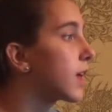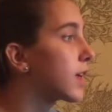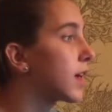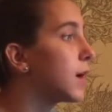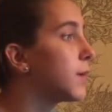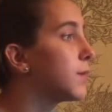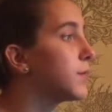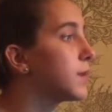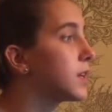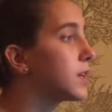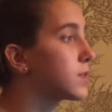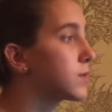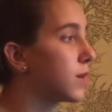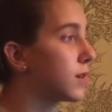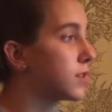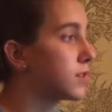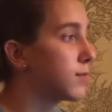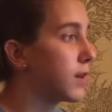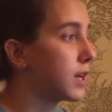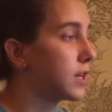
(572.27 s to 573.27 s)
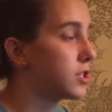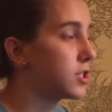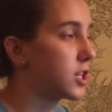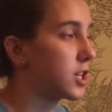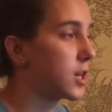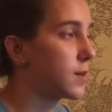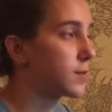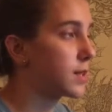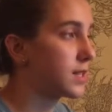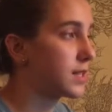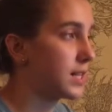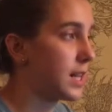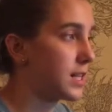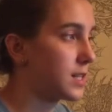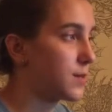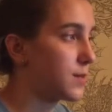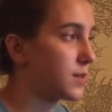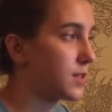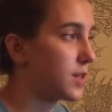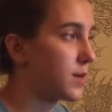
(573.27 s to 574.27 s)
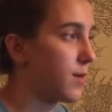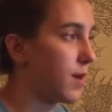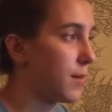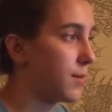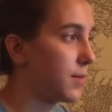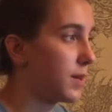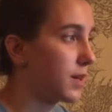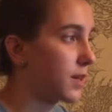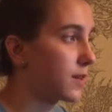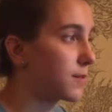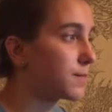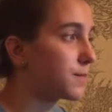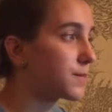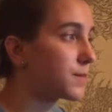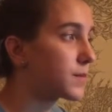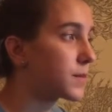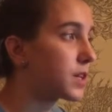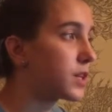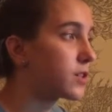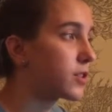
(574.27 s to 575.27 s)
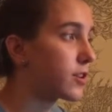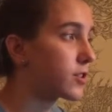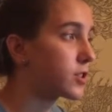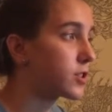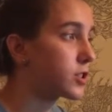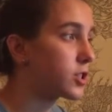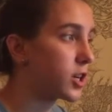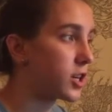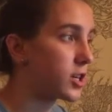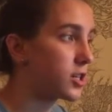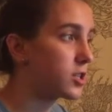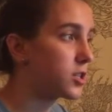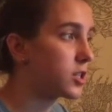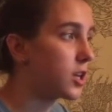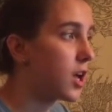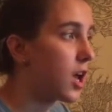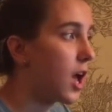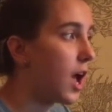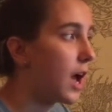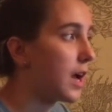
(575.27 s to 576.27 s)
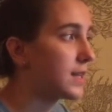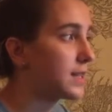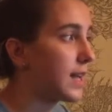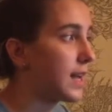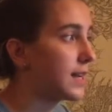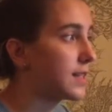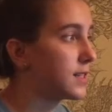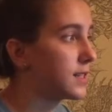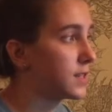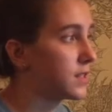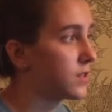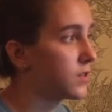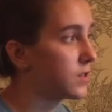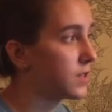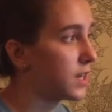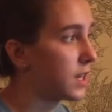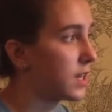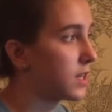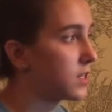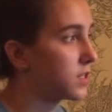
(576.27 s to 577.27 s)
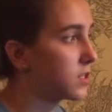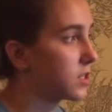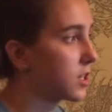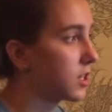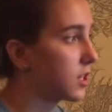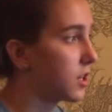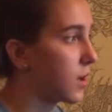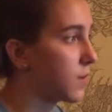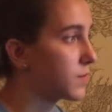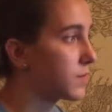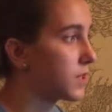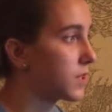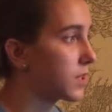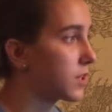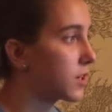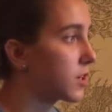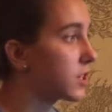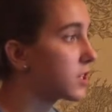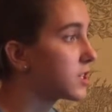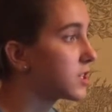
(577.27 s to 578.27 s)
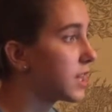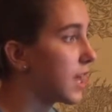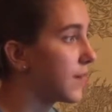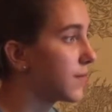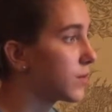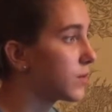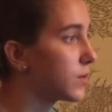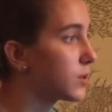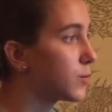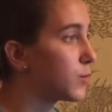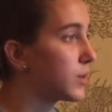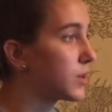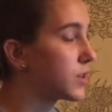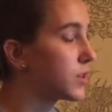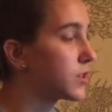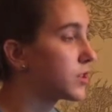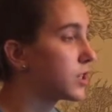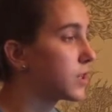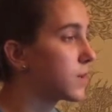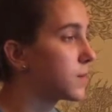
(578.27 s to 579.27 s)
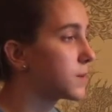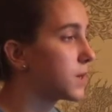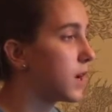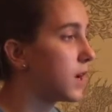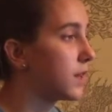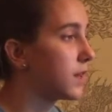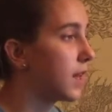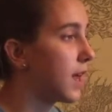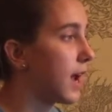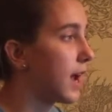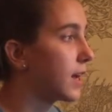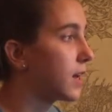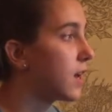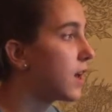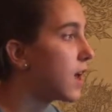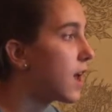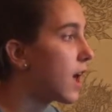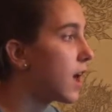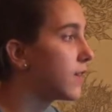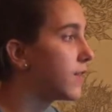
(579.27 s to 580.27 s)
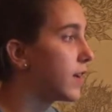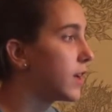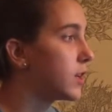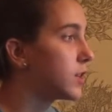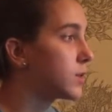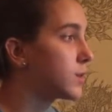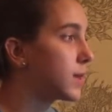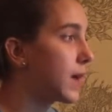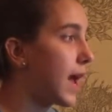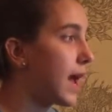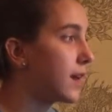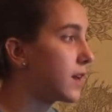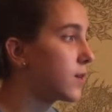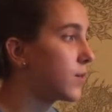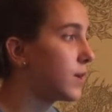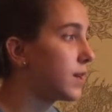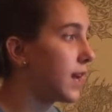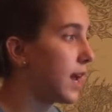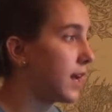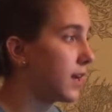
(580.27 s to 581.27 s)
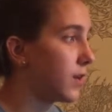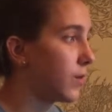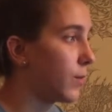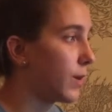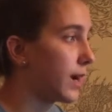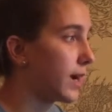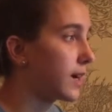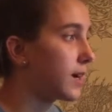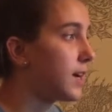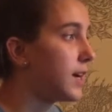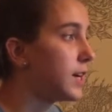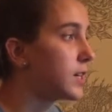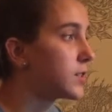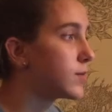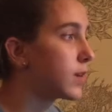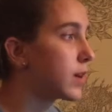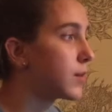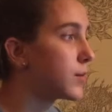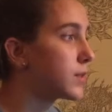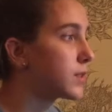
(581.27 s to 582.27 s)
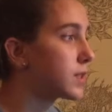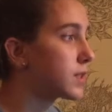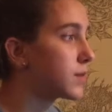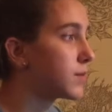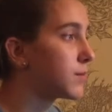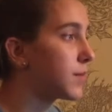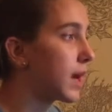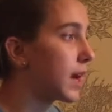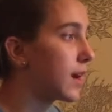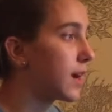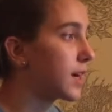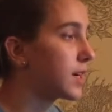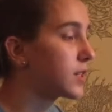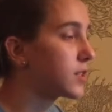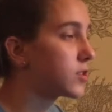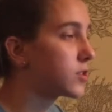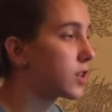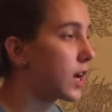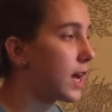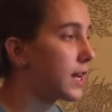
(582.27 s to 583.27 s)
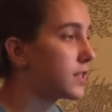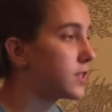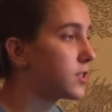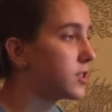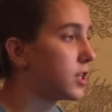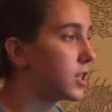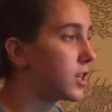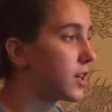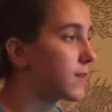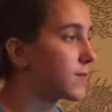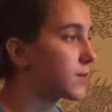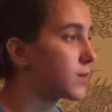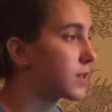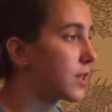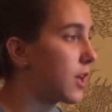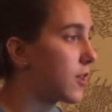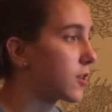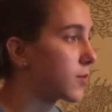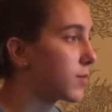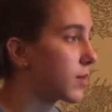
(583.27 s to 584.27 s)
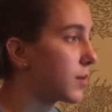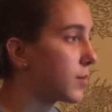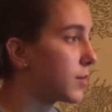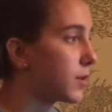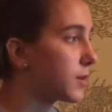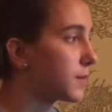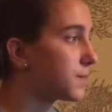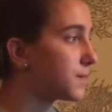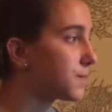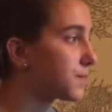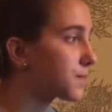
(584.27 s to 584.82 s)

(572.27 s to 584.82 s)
Companies want to make genomes accessible to the public. Dr. Church, a scientist who studies genomes, encourages everyone to put their genomes online, available to anyone, anywhere, to be able to compare and contrast genomes with other people.